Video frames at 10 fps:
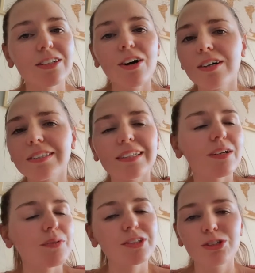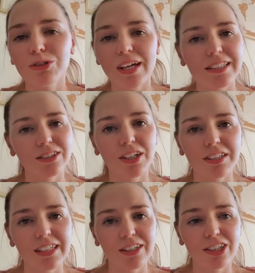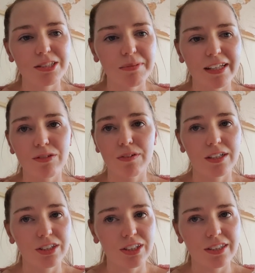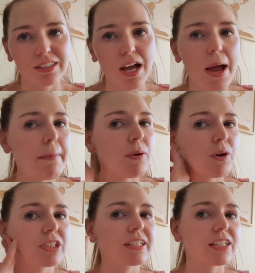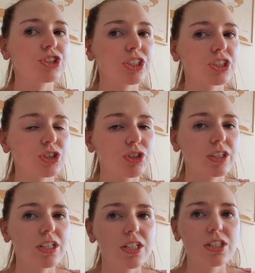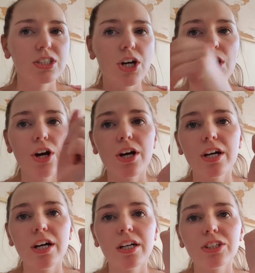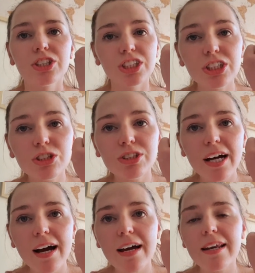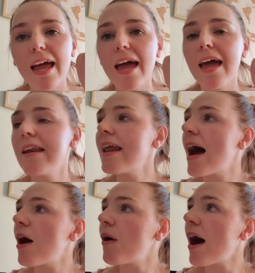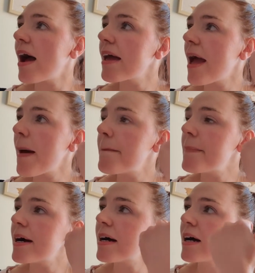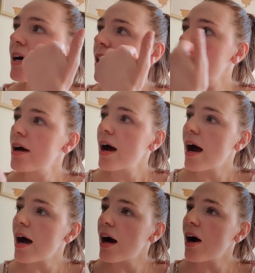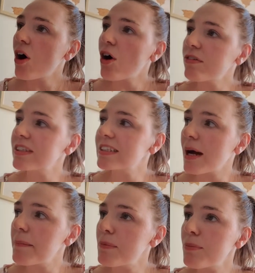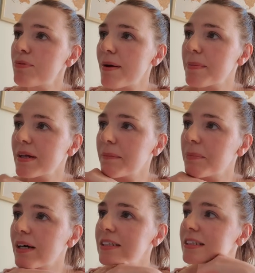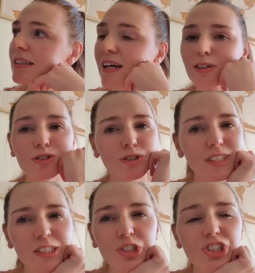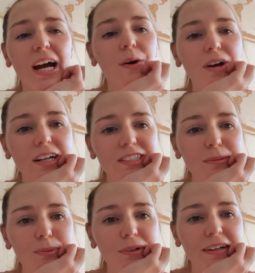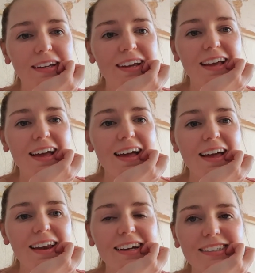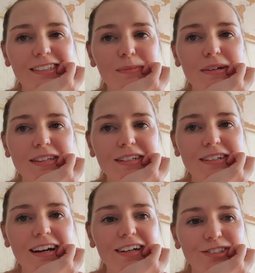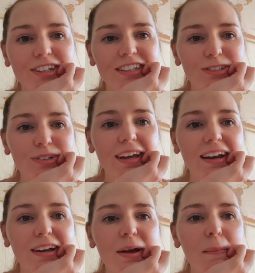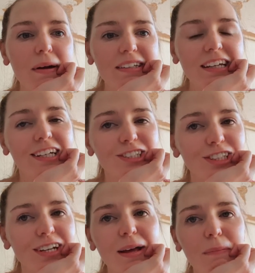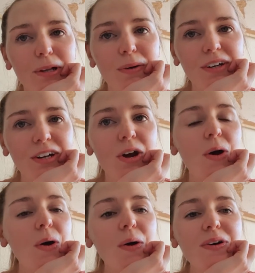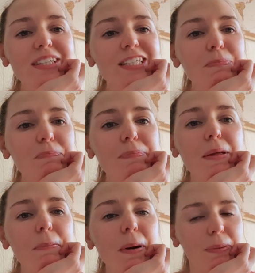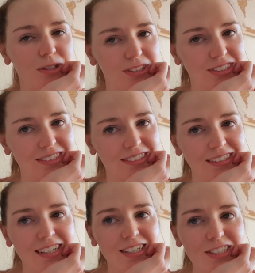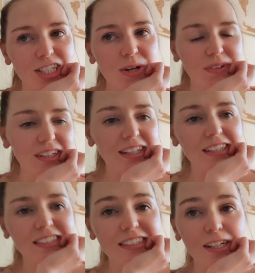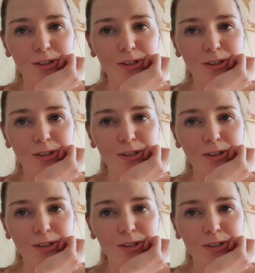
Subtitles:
cost like $1,000 to $2,000, and it costs me like $300, but works like just as good. So jiu-jitsu done, and now I am off to start meal prepping, but I also need a shower at some point, and I can see my little guy trying to get my attention and blowing all the spit bubbles. So let's start